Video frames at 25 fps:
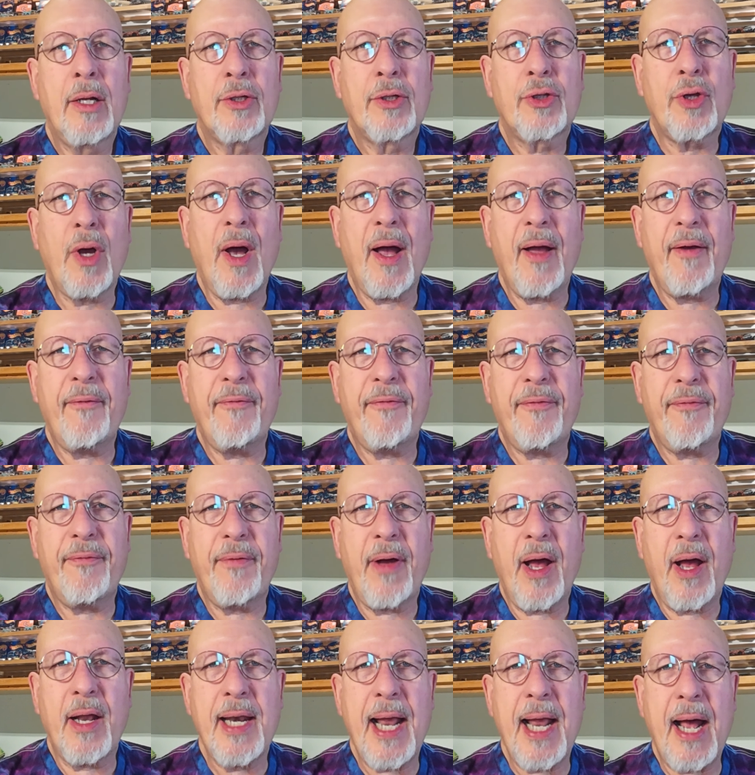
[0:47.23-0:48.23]
So I've
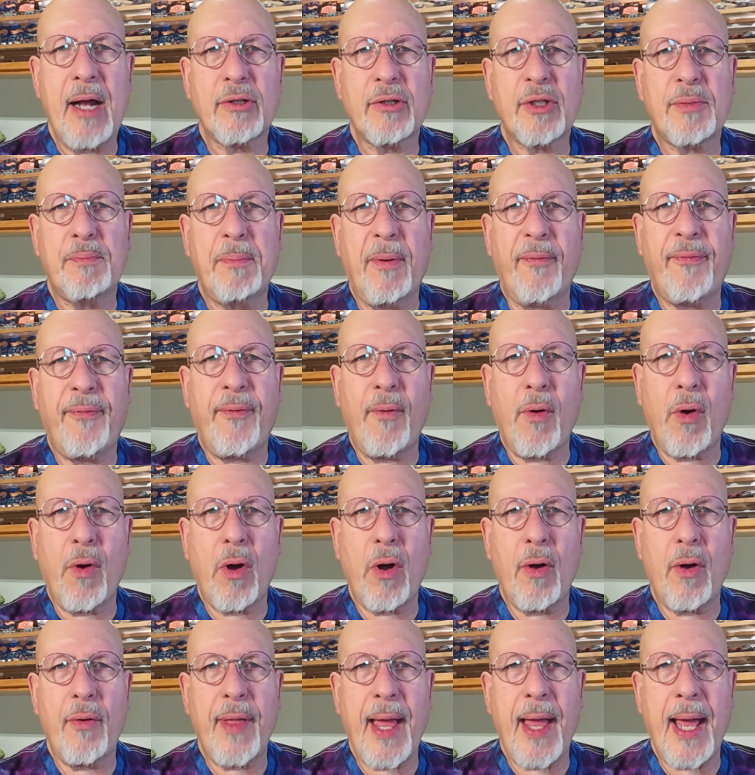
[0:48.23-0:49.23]
announced
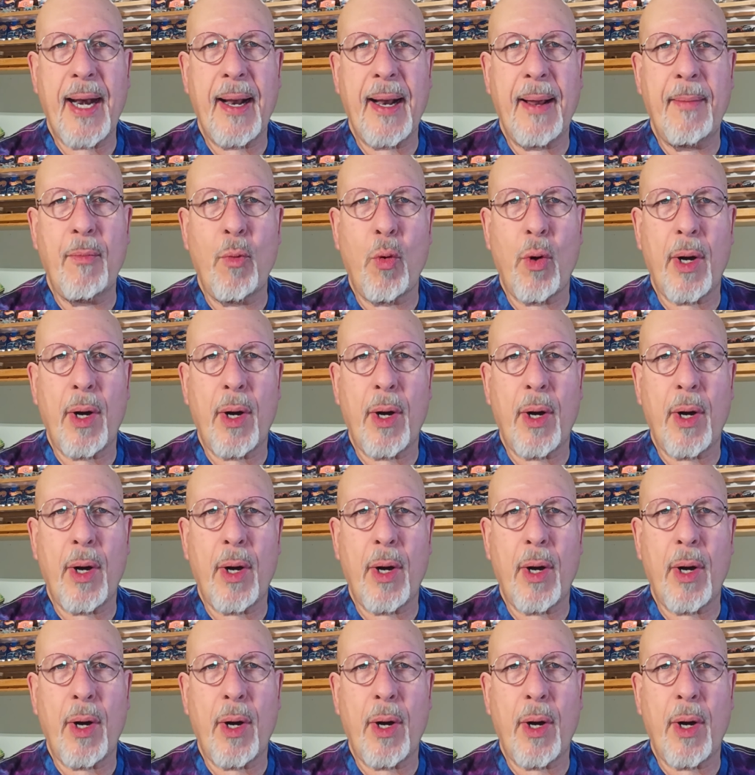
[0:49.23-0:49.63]
before that I'm